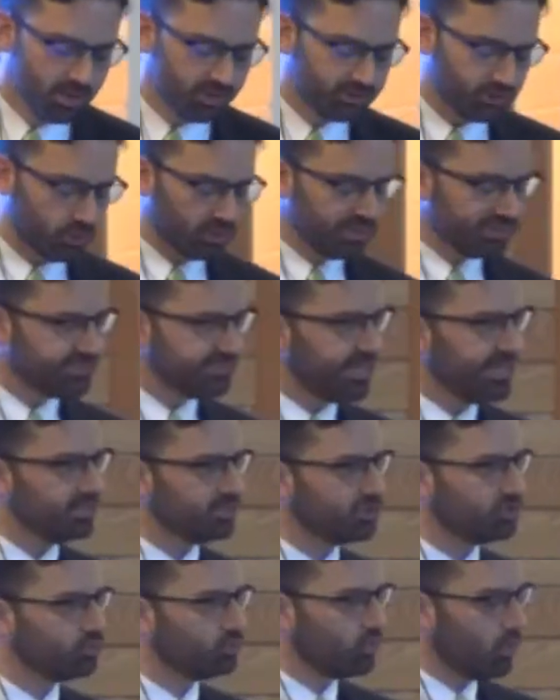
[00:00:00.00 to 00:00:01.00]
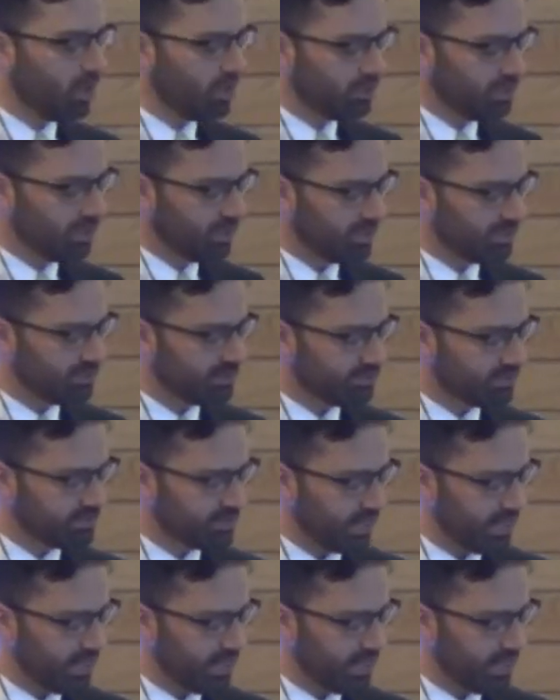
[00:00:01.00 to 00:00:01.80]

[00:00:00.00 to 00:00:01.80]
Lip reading: So in a sense, one can